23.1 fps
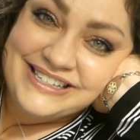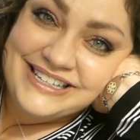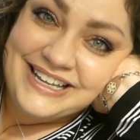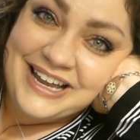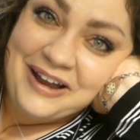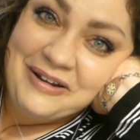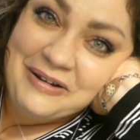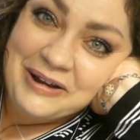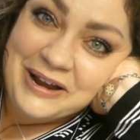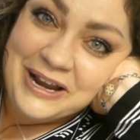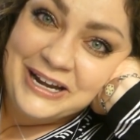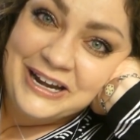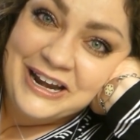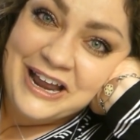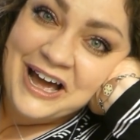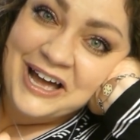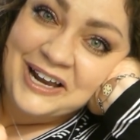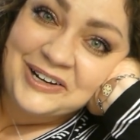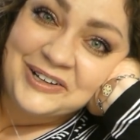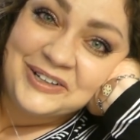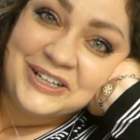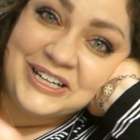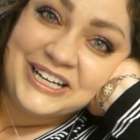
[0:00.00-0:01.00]
I mean,
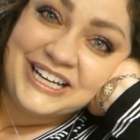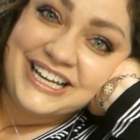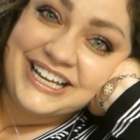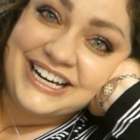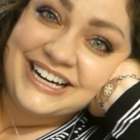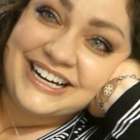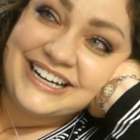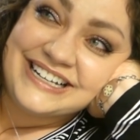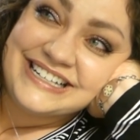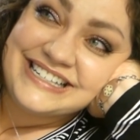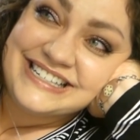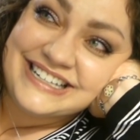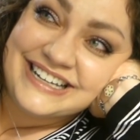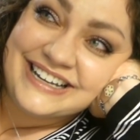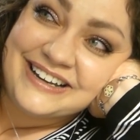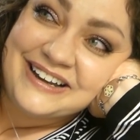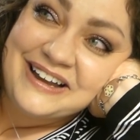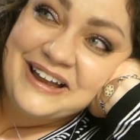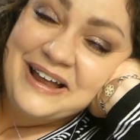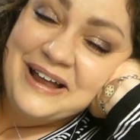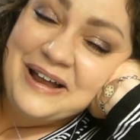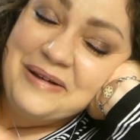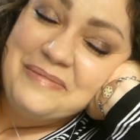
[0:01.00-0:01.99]
not only getting to
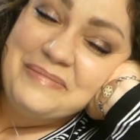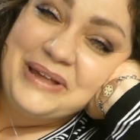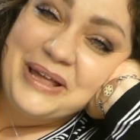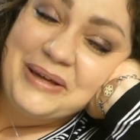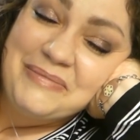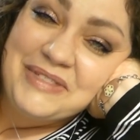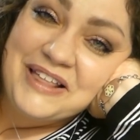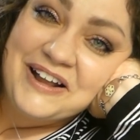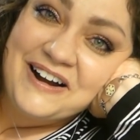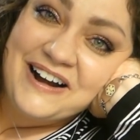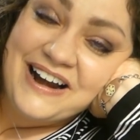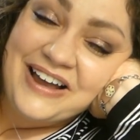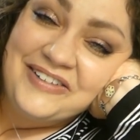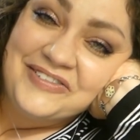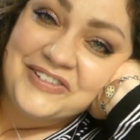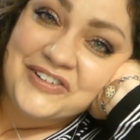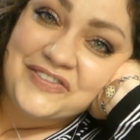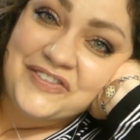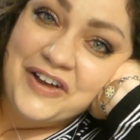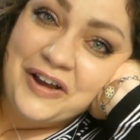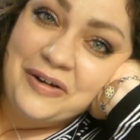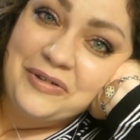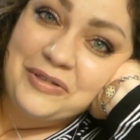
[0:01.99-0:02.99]
be up there and having
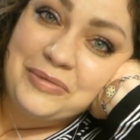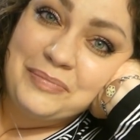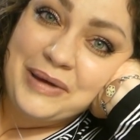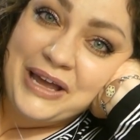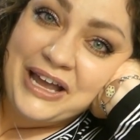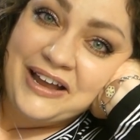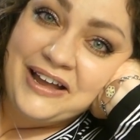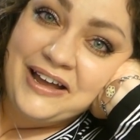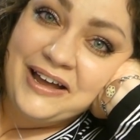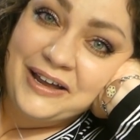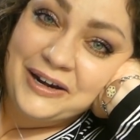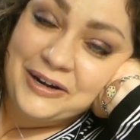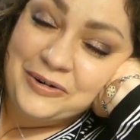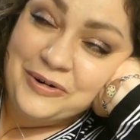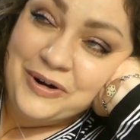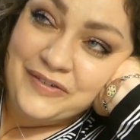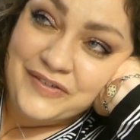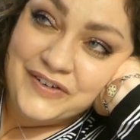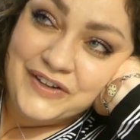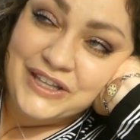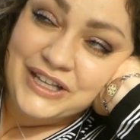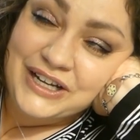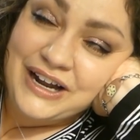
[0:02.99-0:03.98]
fun with Becca and
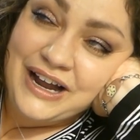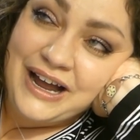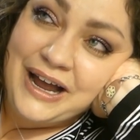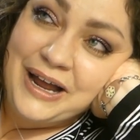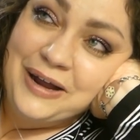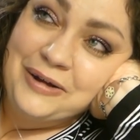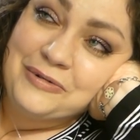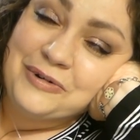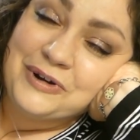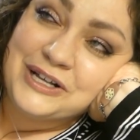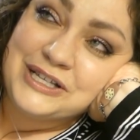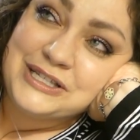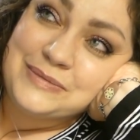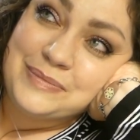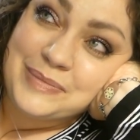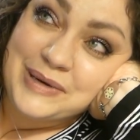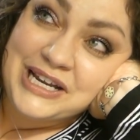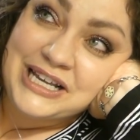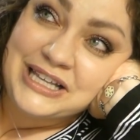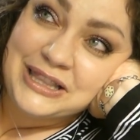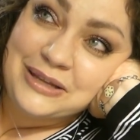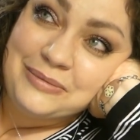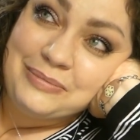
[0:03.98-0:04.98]
whoever the guy was
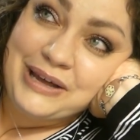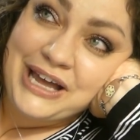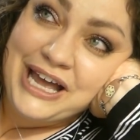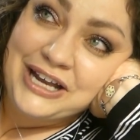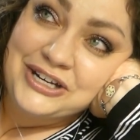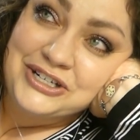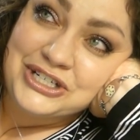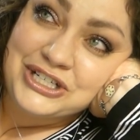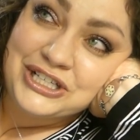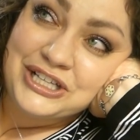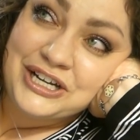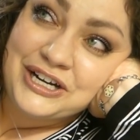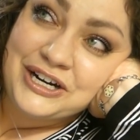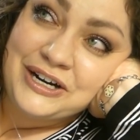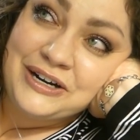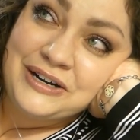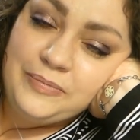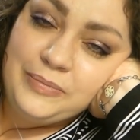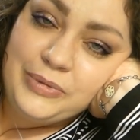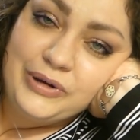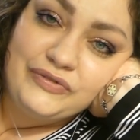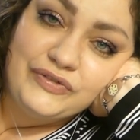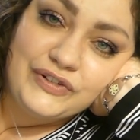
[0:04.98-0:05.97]
being the bachelor,
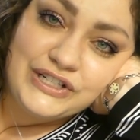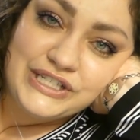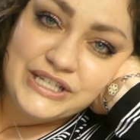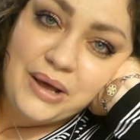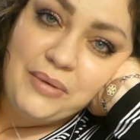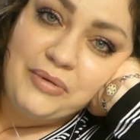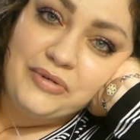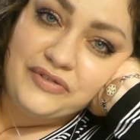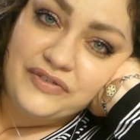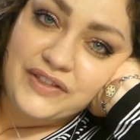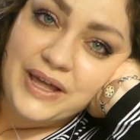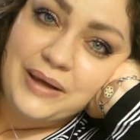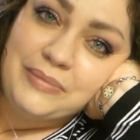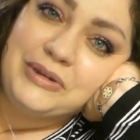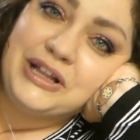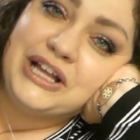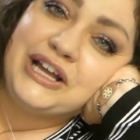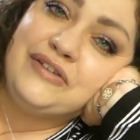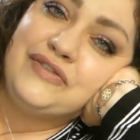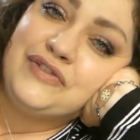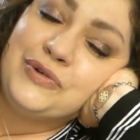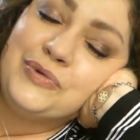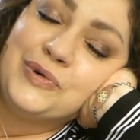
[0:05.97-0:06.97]
but for some of them,
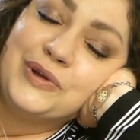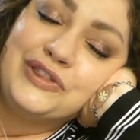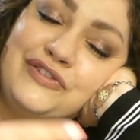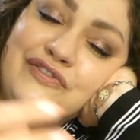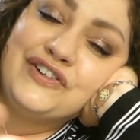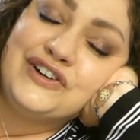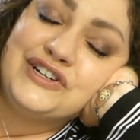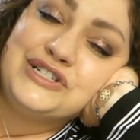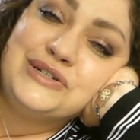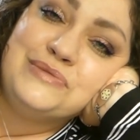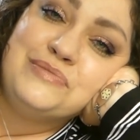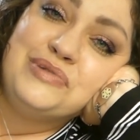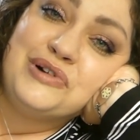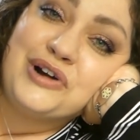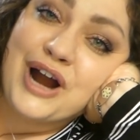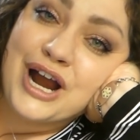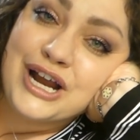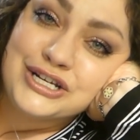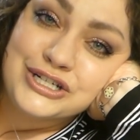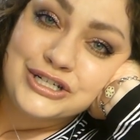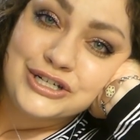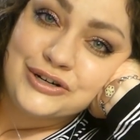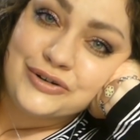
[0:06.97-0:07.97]
like if you won the first
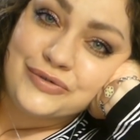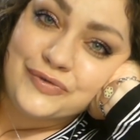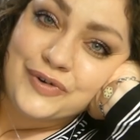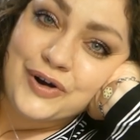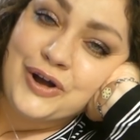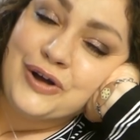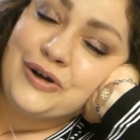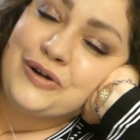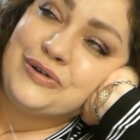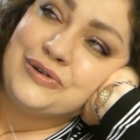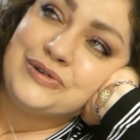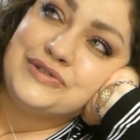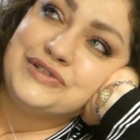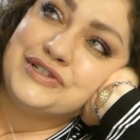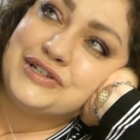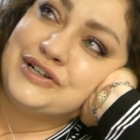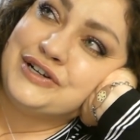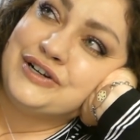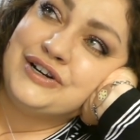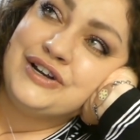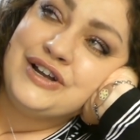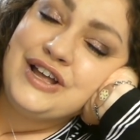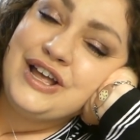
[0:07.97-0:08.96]
impression rose
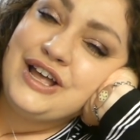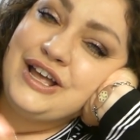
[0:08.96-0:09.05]
or,